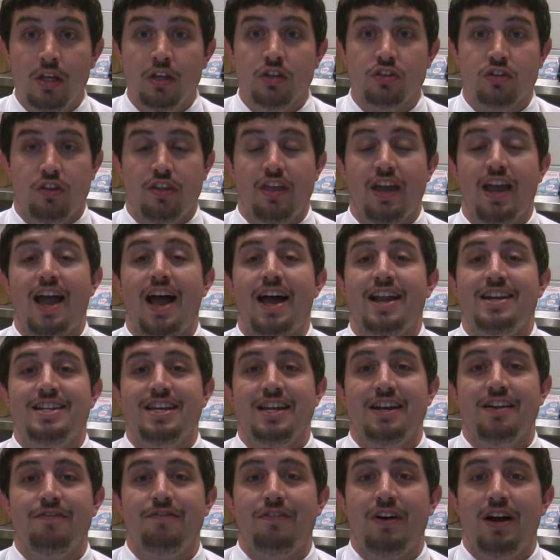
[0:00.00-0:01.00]
so they
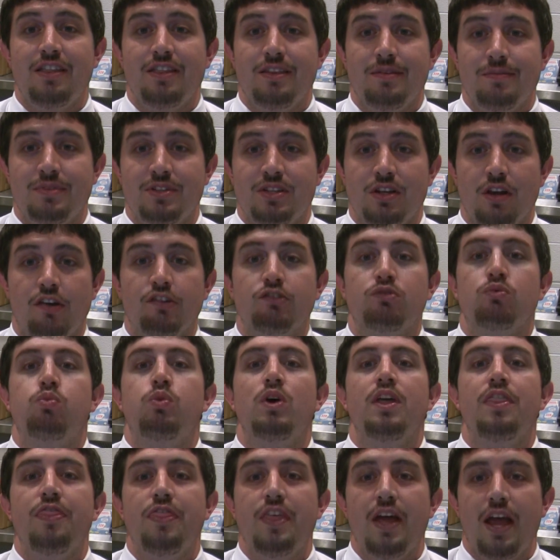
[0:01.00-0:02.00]
identified themselves
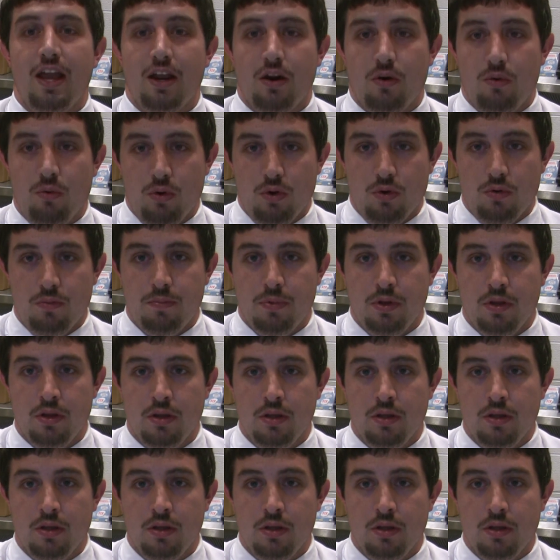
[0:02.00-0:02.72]
with that group,